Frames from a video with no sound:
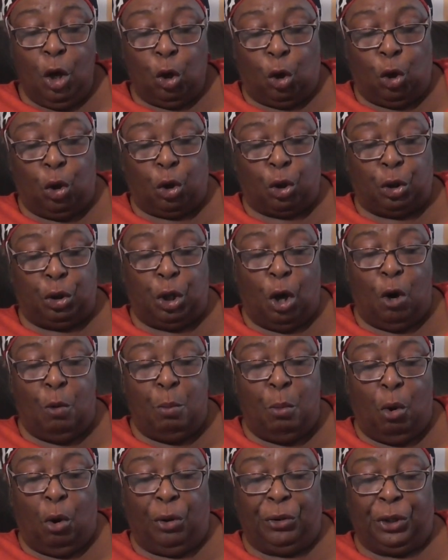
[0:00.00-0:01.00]
Cook no
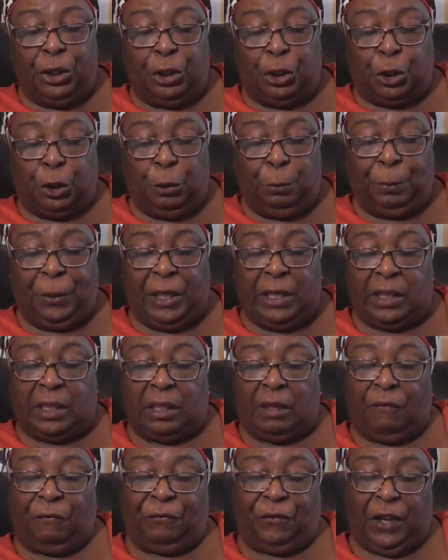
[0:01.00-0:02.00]
more than two
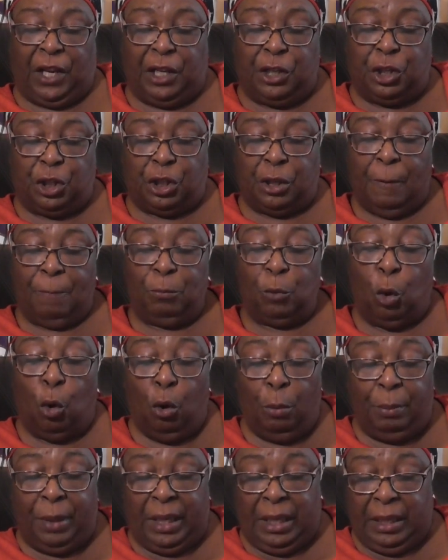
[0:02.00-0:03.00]
pieces of fish
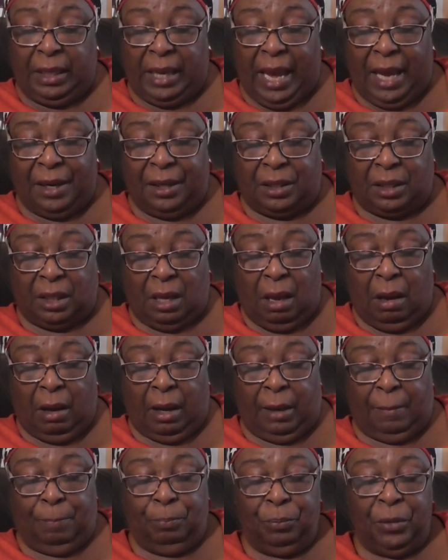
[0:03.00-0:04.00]
or meat at a
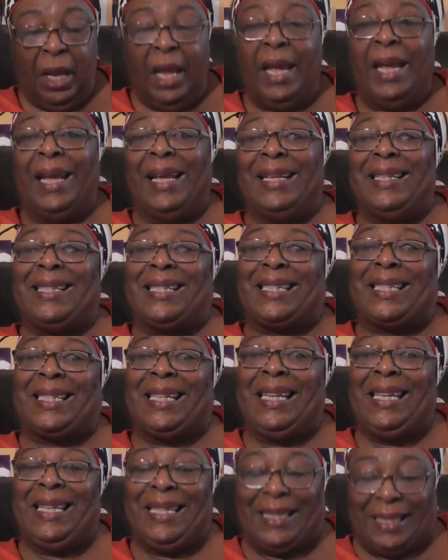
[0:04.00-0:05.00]
time and
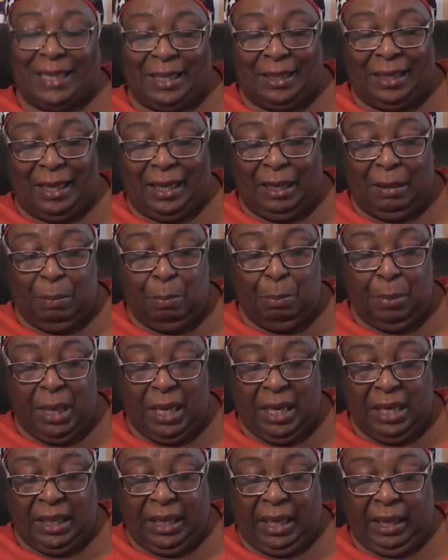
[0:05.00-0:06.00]
season
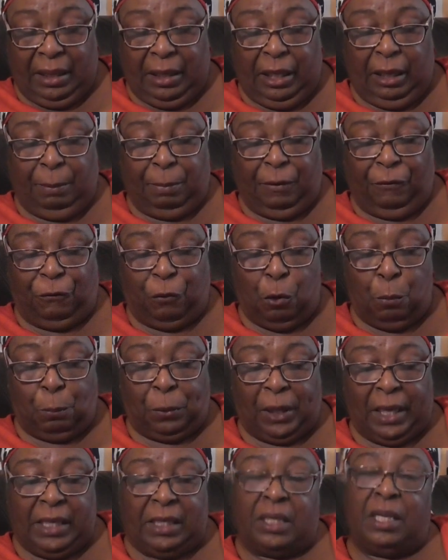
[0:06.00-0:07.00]
immediately before
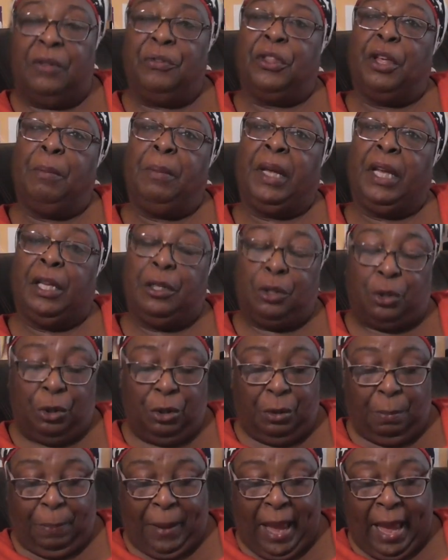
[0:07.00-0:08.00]
placing them into
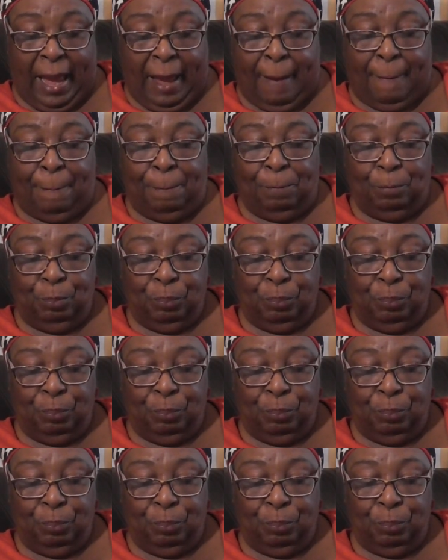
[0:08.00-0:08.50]
the pan.